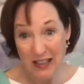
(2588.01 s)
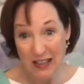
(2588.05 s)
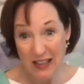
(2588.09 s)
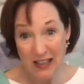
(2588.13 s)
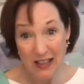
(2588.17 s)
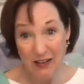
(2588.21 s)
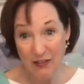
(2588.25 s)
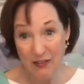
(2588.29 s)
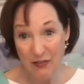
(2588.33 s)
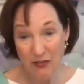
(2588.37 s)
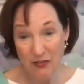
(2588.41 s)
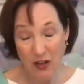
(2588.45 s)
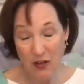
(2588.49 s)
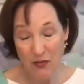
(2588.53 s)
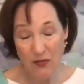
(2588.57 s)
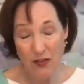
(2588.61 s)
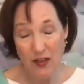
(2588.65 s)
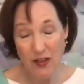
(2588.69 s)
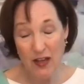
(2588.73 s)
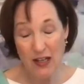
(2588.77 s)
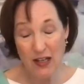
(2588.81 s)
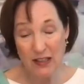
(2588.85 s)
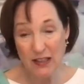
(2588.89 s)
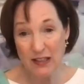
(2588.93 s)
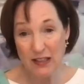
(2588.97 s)
if
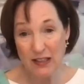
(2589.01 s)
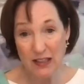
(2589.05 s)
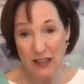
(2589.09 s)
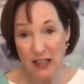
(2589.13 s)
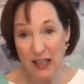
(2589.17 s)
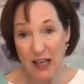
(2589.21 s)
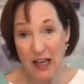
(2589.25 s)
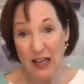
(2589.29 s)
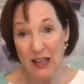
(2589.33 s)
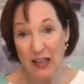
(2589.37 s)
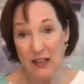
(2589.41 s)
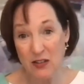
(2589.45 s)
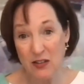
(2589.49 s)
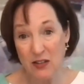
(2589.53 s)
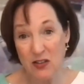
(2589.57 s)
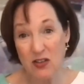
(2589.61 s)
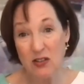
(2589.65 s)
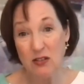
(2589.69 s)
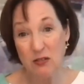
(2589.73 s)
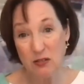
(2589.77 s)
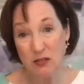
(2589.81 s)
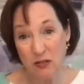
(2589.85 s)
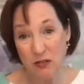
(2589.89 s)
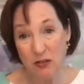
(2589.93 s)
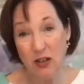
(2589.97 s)
that's the case,
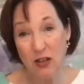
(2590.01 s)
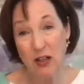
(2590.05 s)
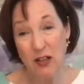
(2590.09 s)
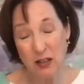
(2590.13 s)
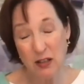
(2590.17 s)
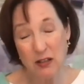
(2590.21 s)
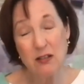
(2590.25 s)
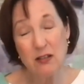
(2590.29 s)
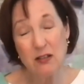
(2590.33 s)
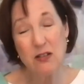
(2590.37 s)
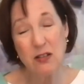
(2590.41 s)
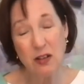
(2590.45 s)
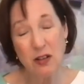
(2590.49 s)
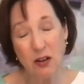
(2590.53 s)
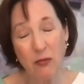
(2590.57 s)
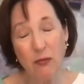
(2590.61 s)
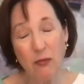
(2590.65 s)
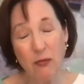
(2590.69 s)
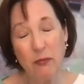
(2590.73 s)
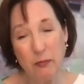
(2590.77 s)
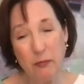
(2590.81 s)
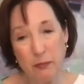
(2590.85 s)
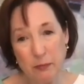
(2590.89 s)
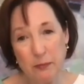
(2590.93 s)
right? So...